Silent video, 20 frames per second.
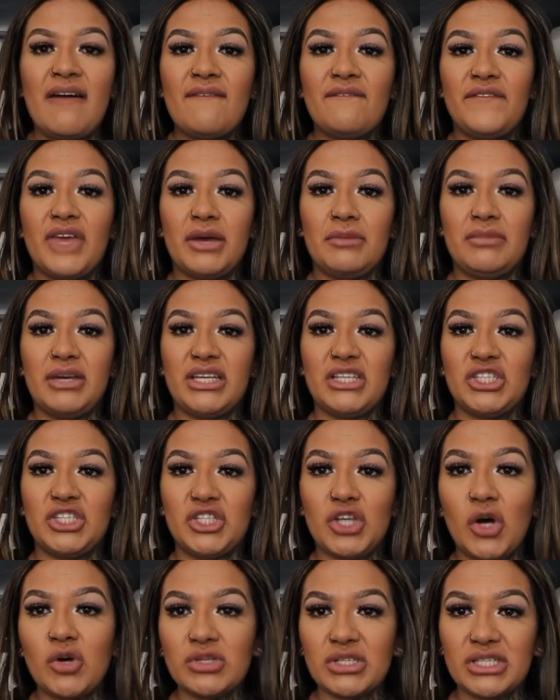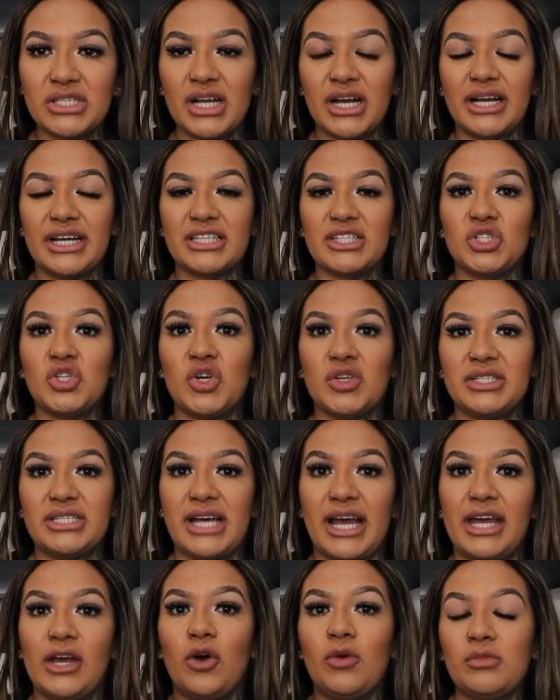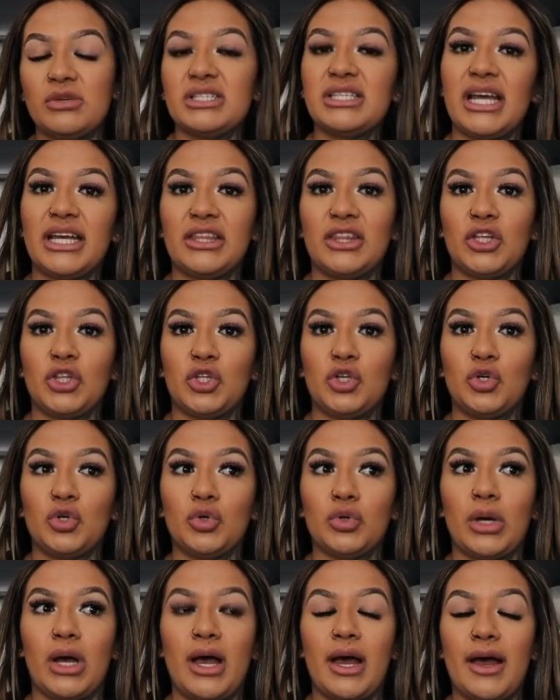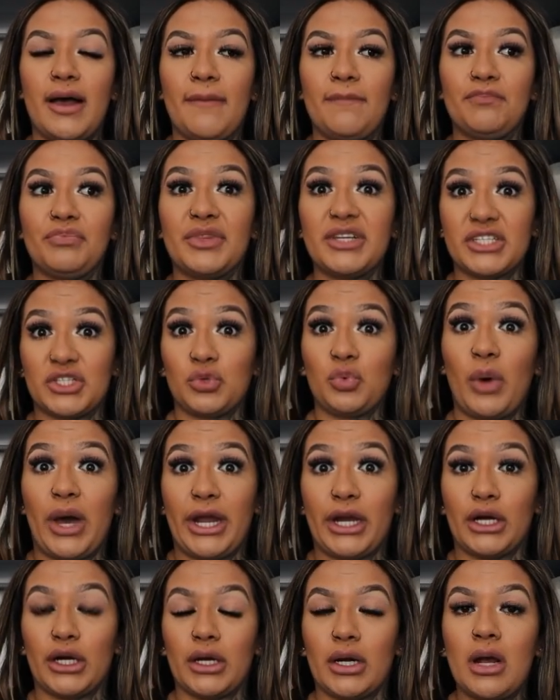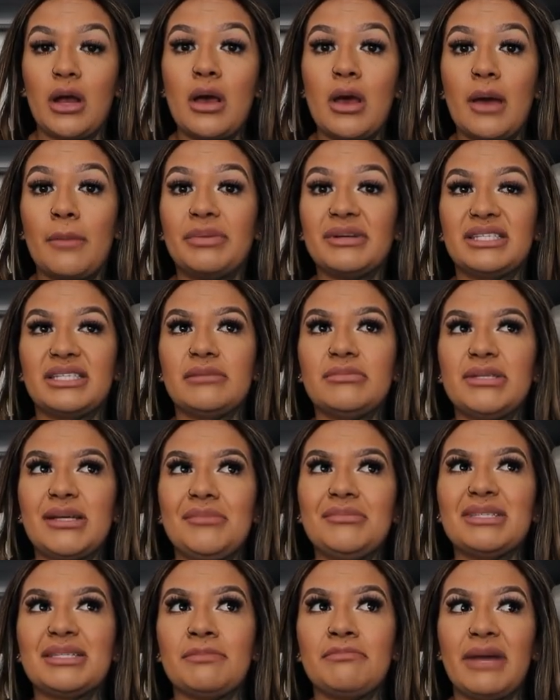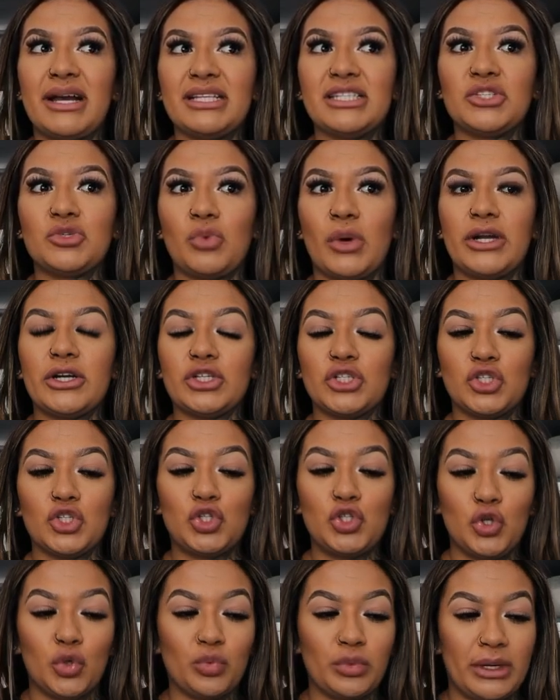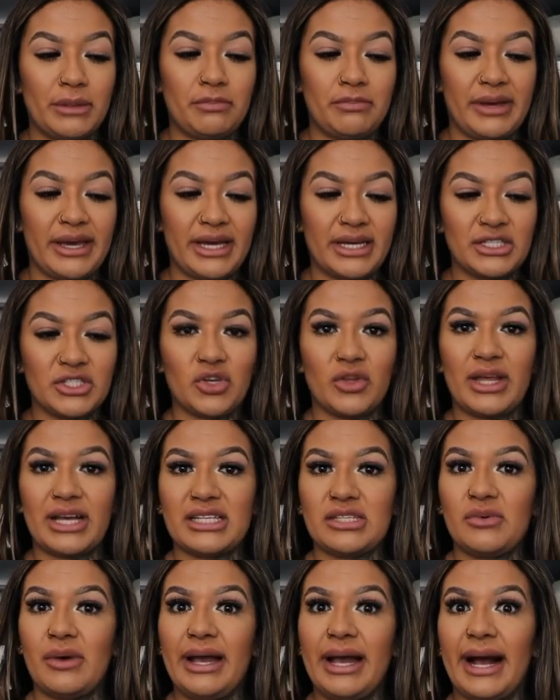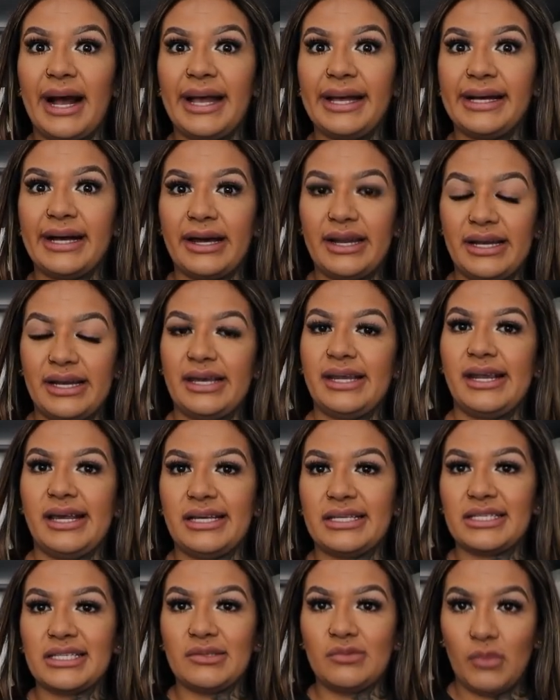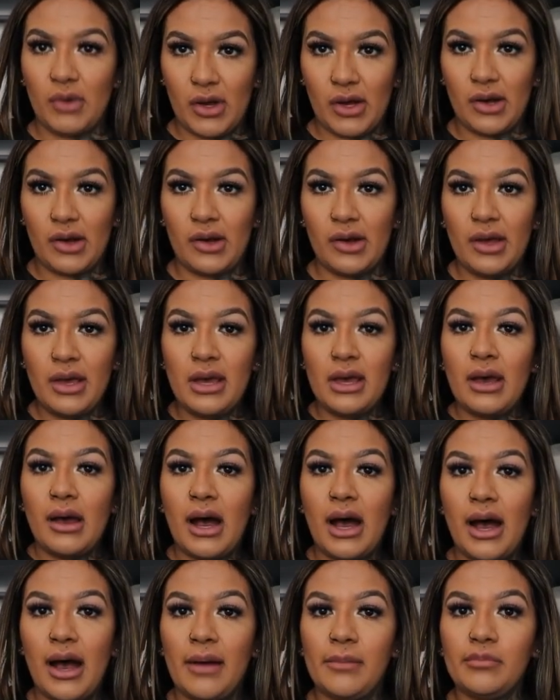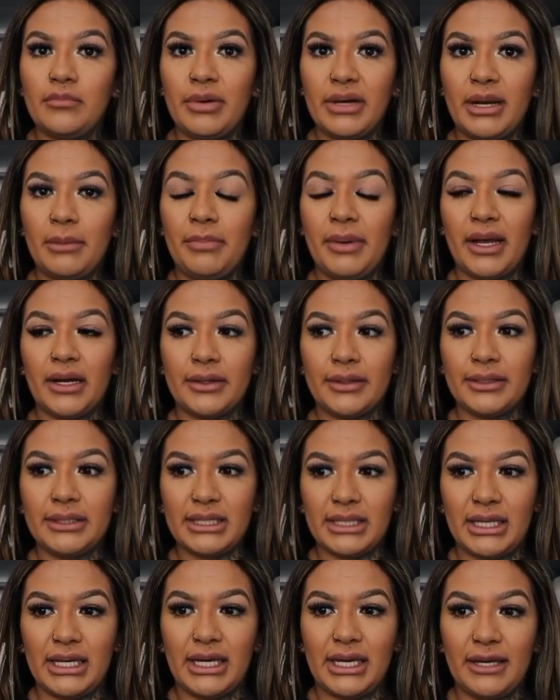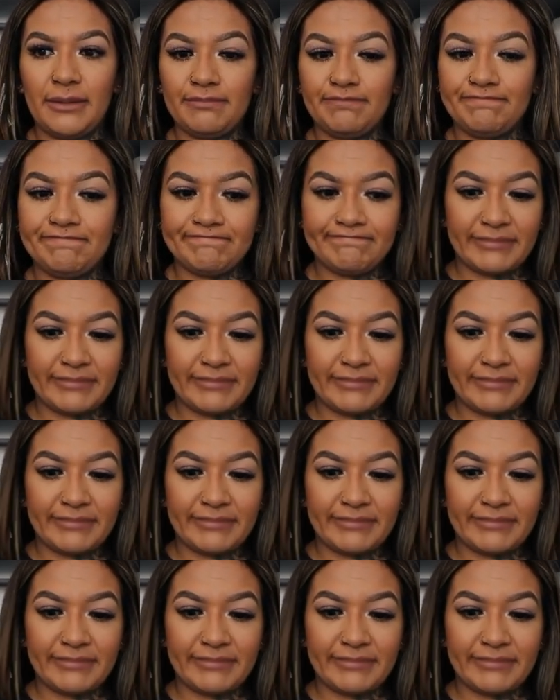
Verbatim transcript: fit me so snug and so tight, almost like the um, the sweater. But sometimes men's sweaters do run big, so that's why I got it in a small. Um, but apparently...